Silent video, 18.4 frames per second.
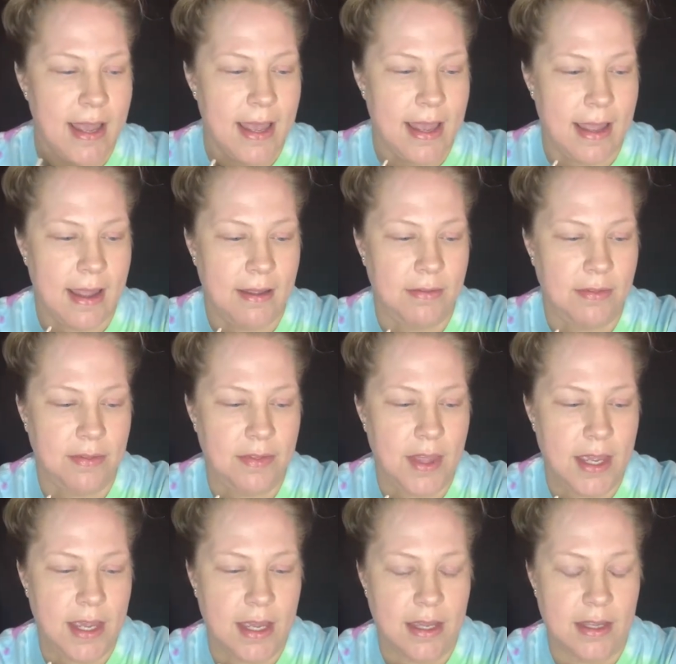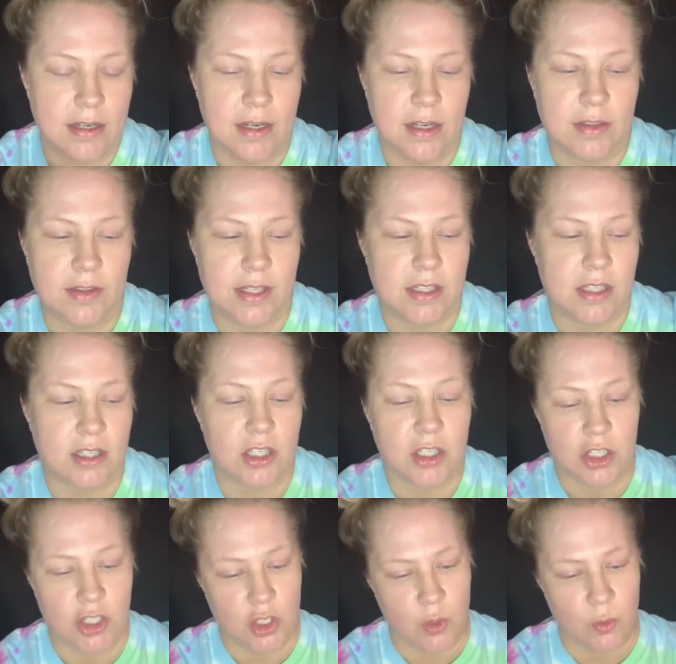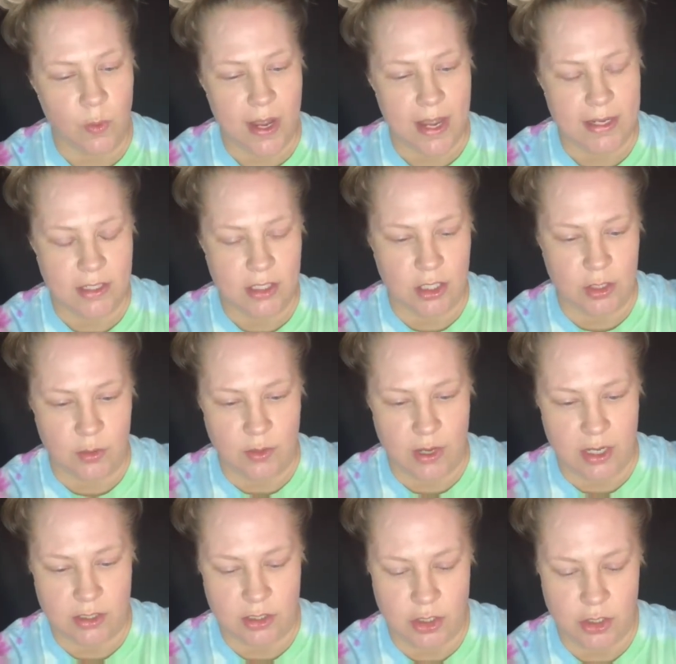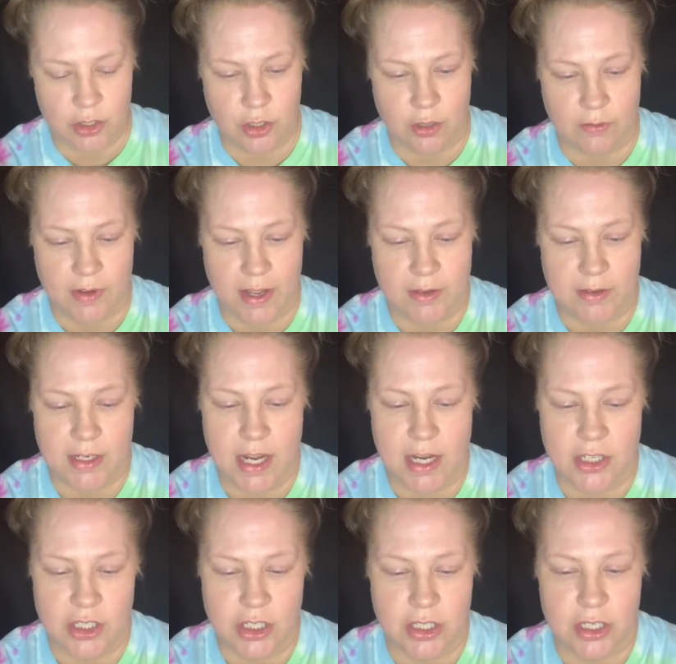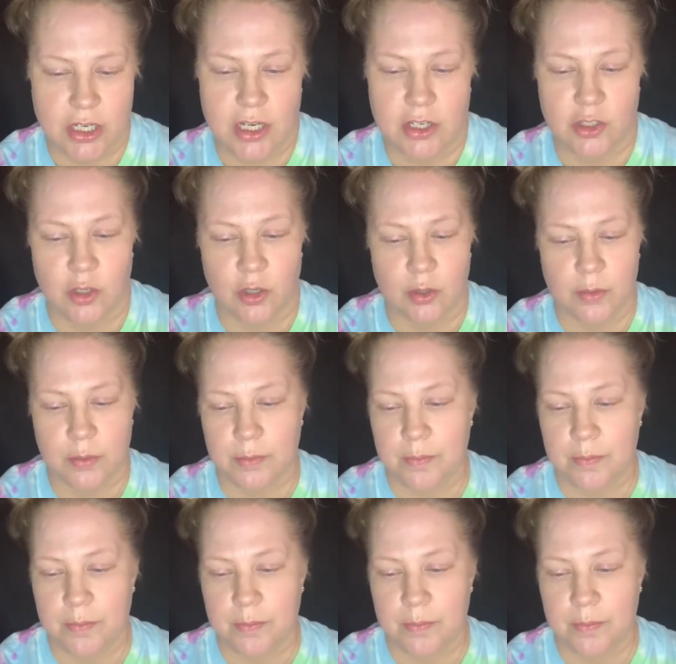And then this is a new way to do your foundation and